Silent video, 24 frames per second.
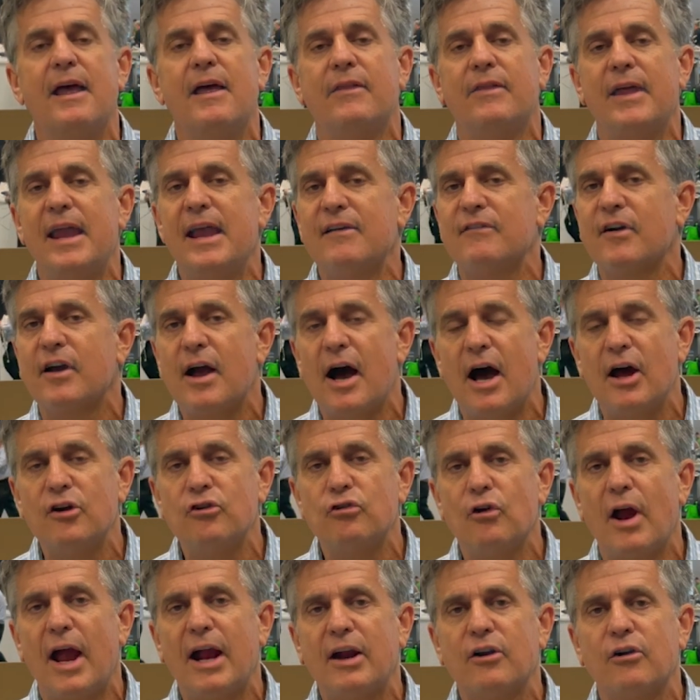They have a
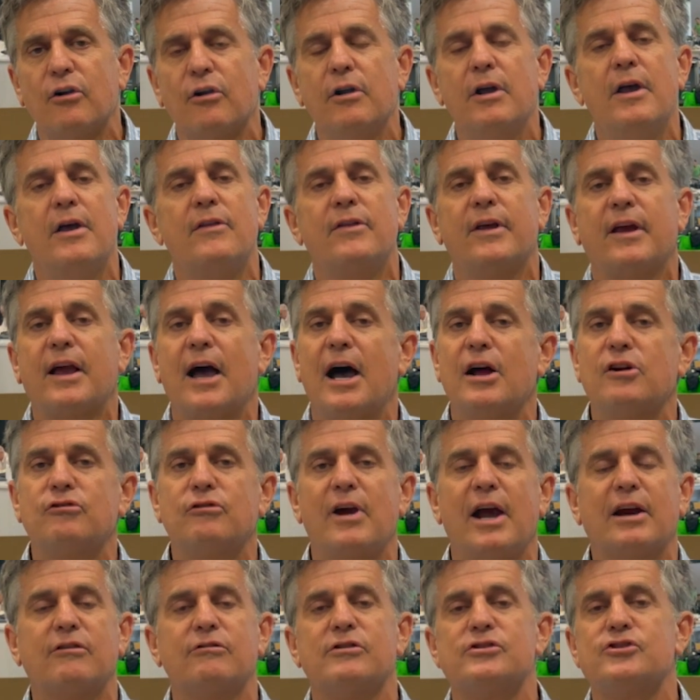contractor. The
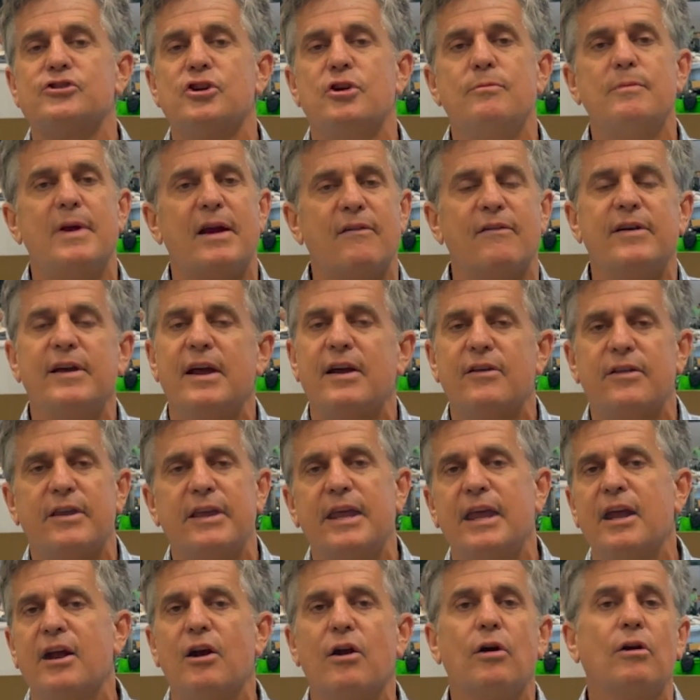contractor assumed every other
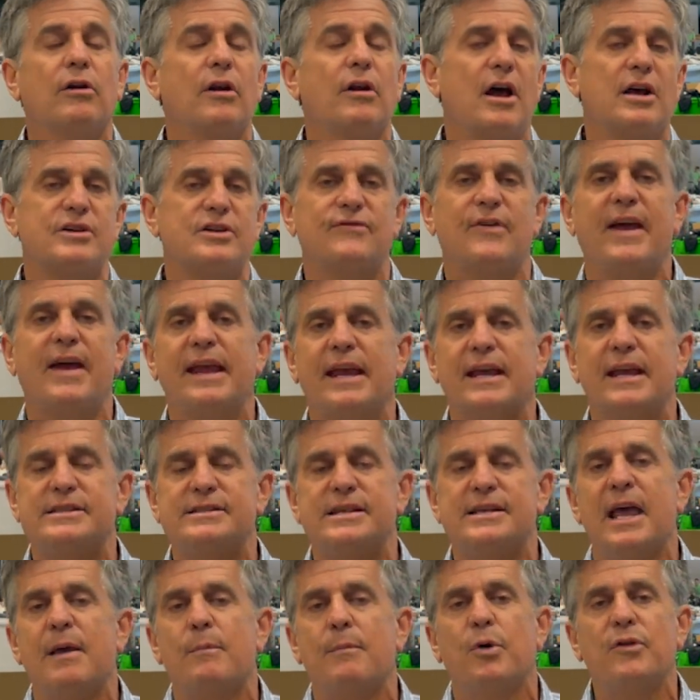year, Las Vegas,
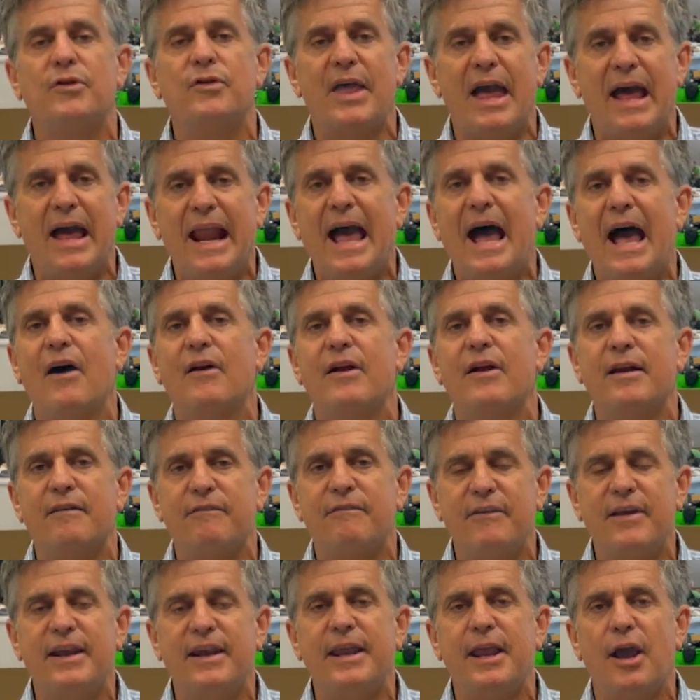put that out in a
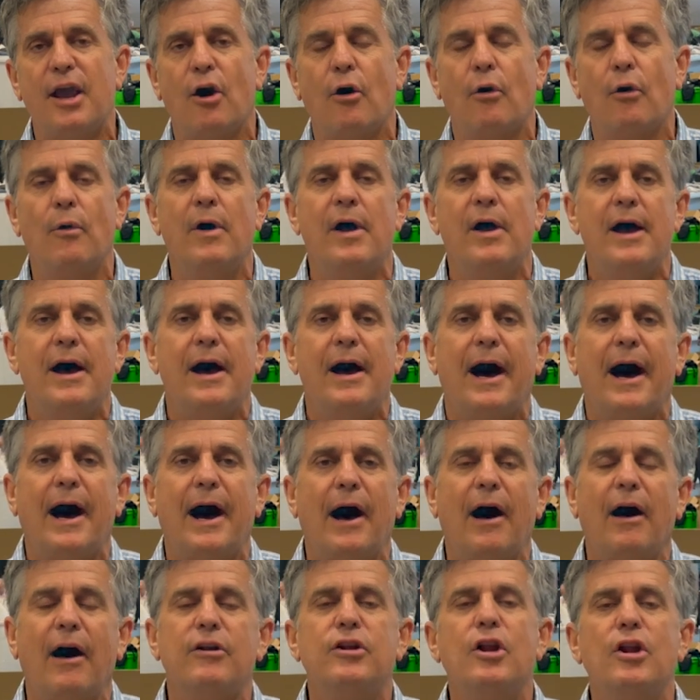video.
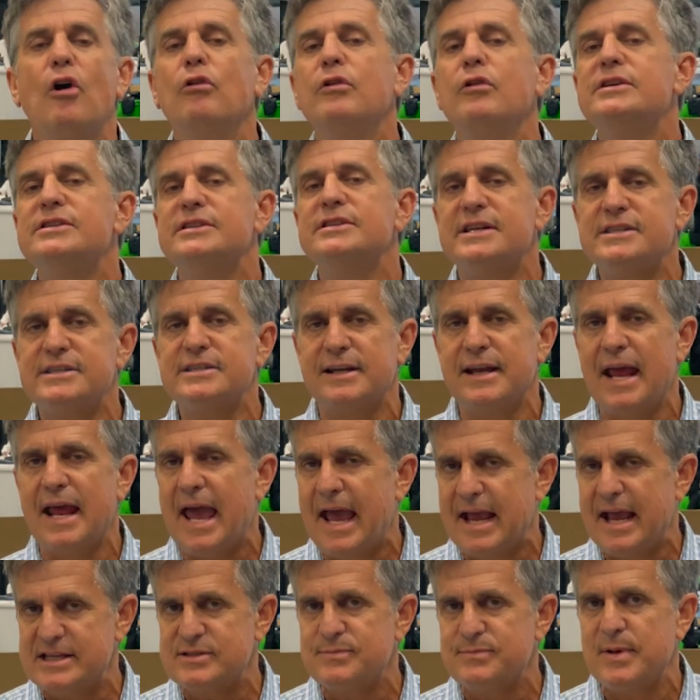Uh, no decision
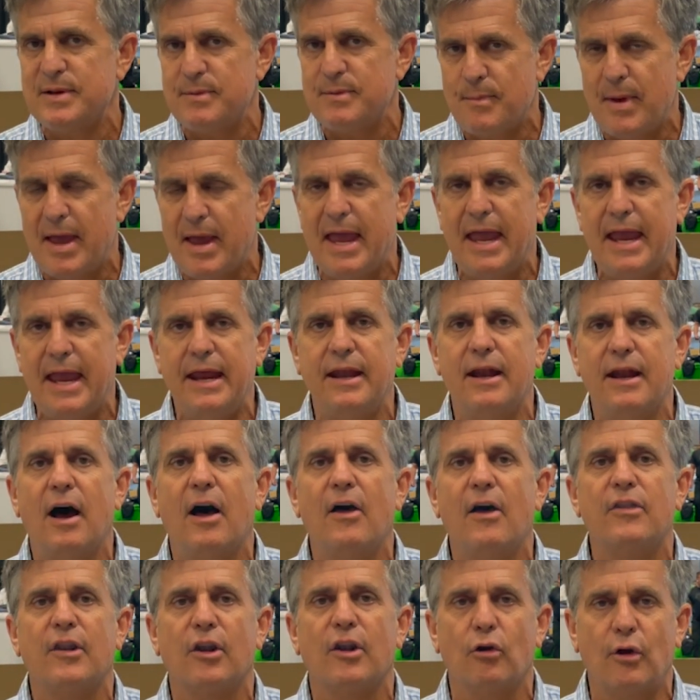has been made
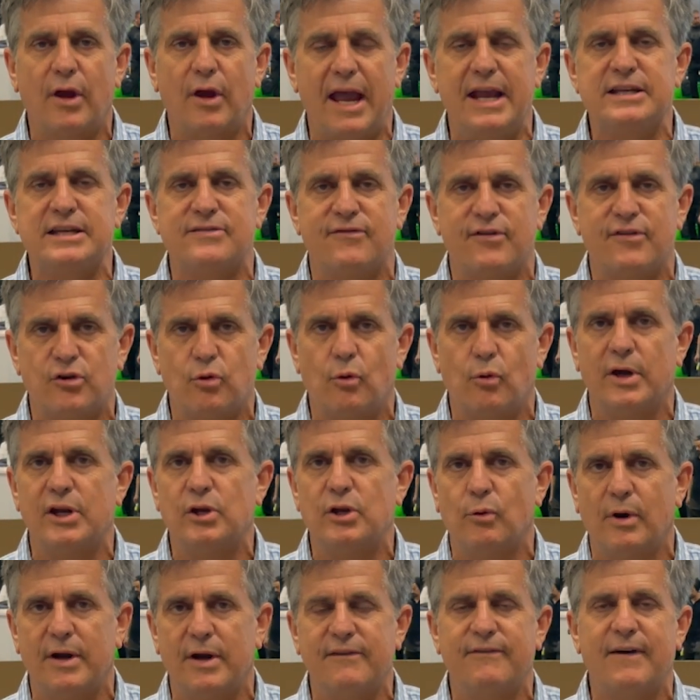on the location of the
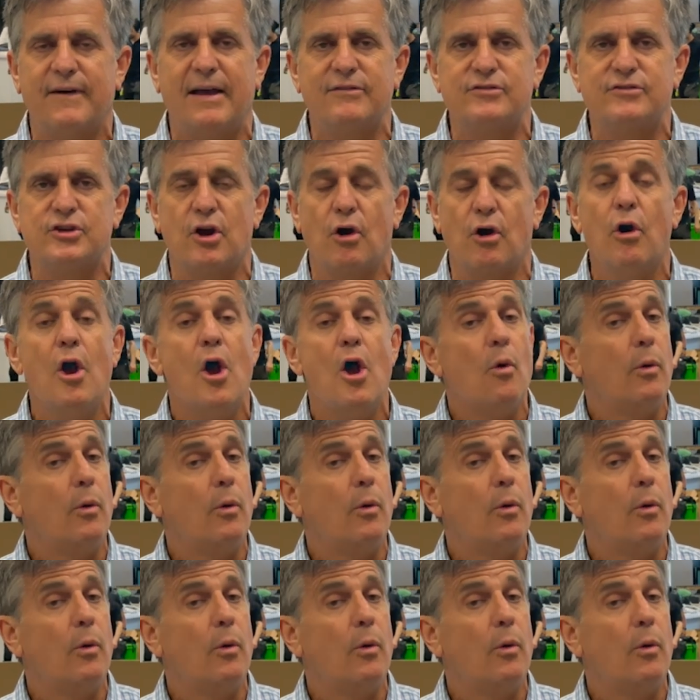2025 show.